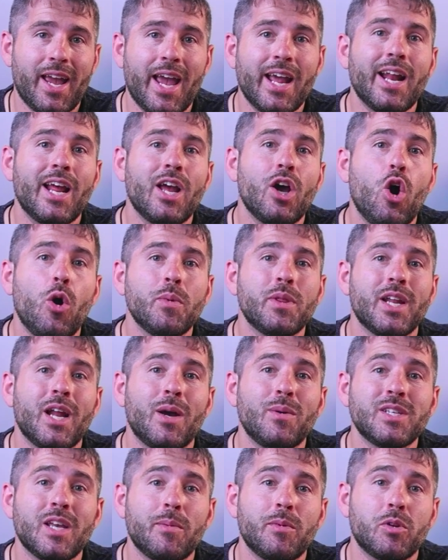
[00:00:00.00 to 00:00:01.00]
and I hope that I
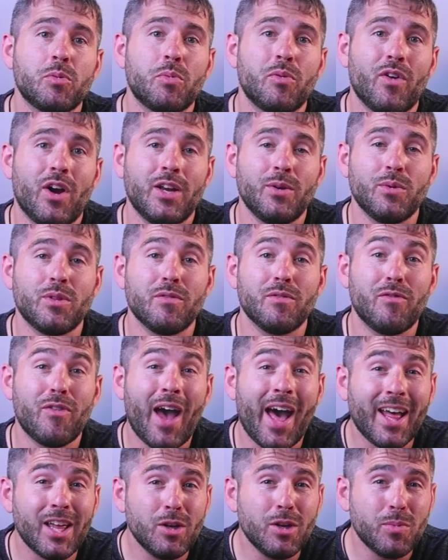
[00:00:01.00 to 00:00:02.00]
was able to provide you with
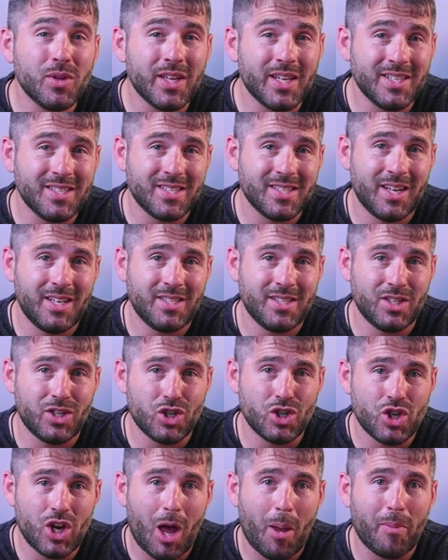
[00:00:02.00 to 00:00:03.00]
valuable insights into
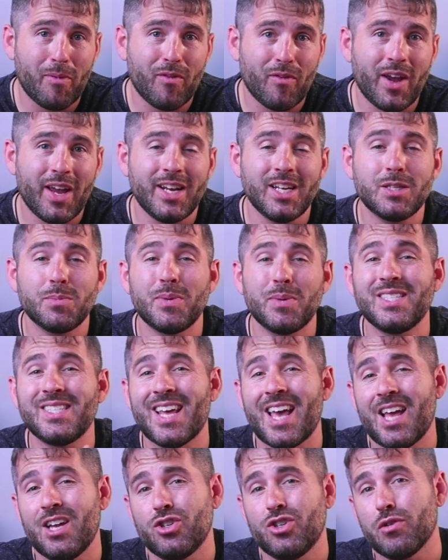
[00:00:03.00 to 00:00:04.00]
Shopify and its
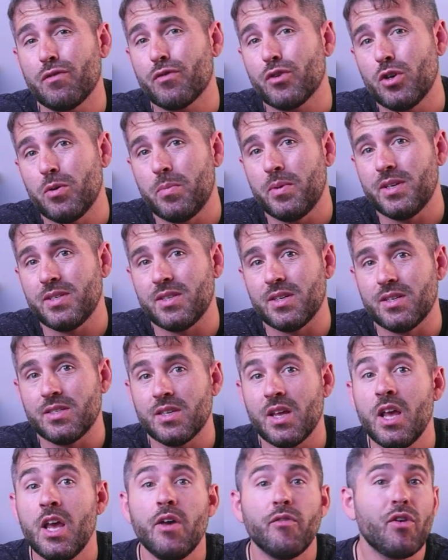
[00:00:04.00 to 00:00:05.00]
potential for your business.
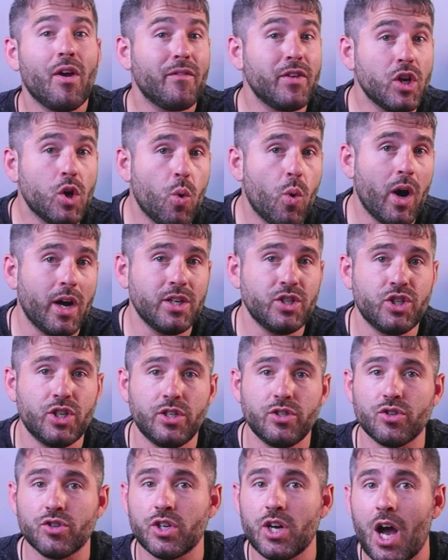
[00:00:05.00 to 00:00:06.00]
If you have any
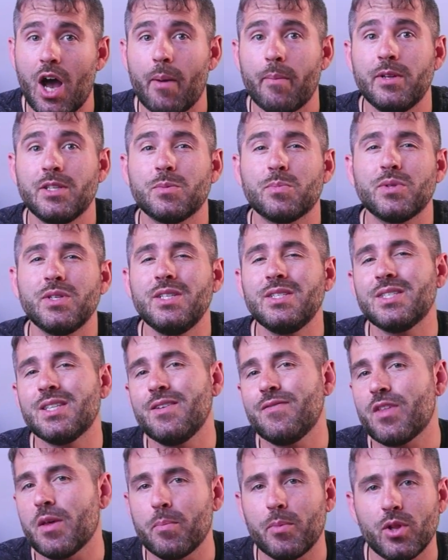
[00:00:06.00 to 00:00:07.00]
questions or comments, please
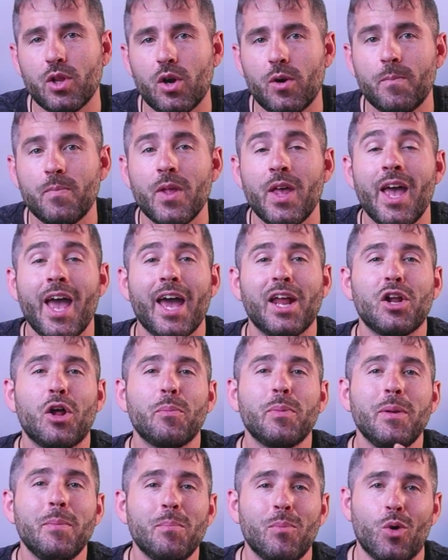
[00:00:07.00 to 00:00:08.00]
leave them below, and I'll
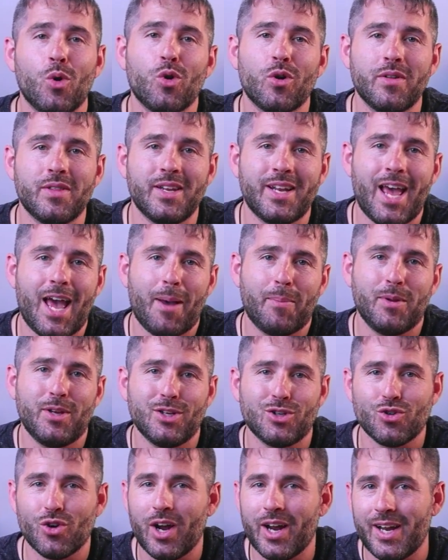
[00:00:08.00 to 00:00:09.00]
be more than happy to
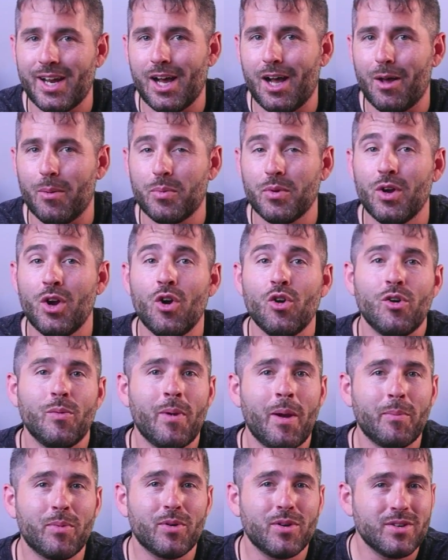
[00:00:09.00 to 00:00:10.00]
try and help.
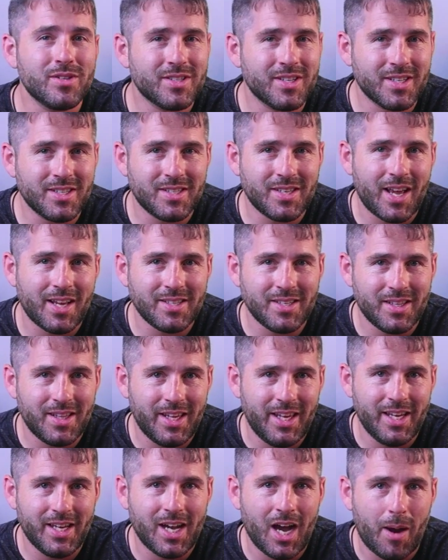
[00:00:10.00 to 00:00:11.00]
Remember, success in the
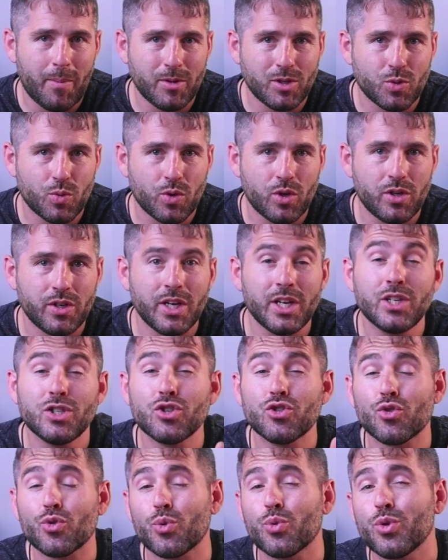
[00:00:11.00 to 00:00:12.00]
e commerce world is
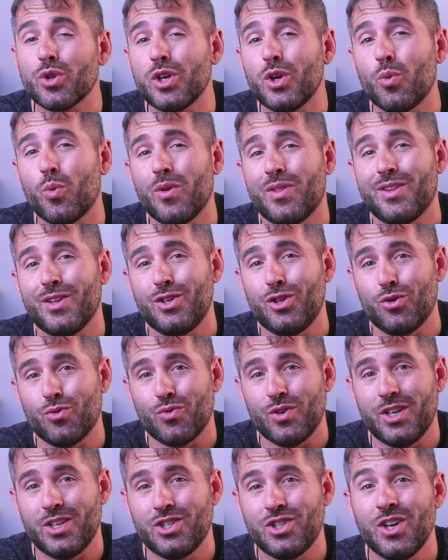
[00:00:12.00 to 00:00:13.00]
truly within your
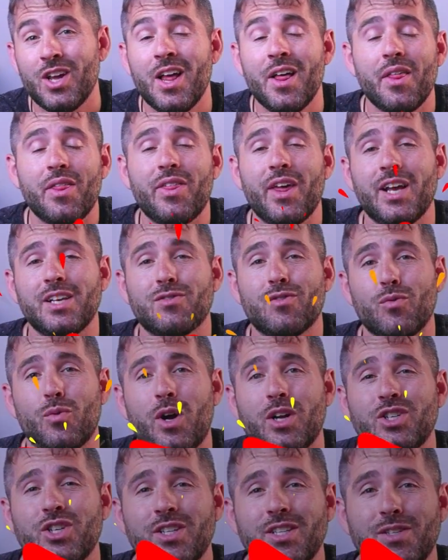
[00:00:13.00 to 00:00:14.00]
reach. Thanks for
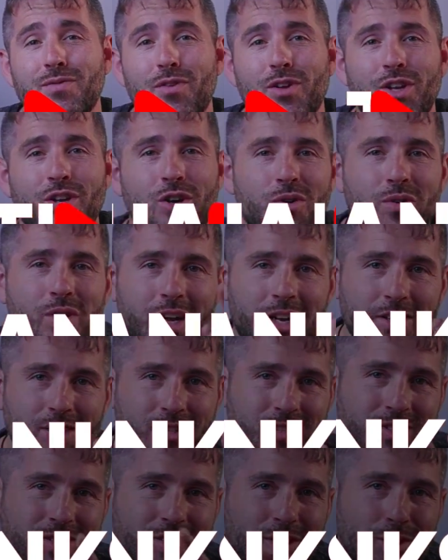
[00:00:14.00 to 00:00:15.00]
watching this video, and I'll
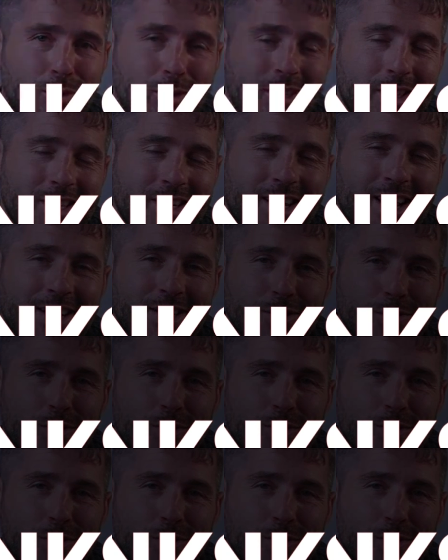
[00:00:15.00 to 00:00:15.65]
see you in the next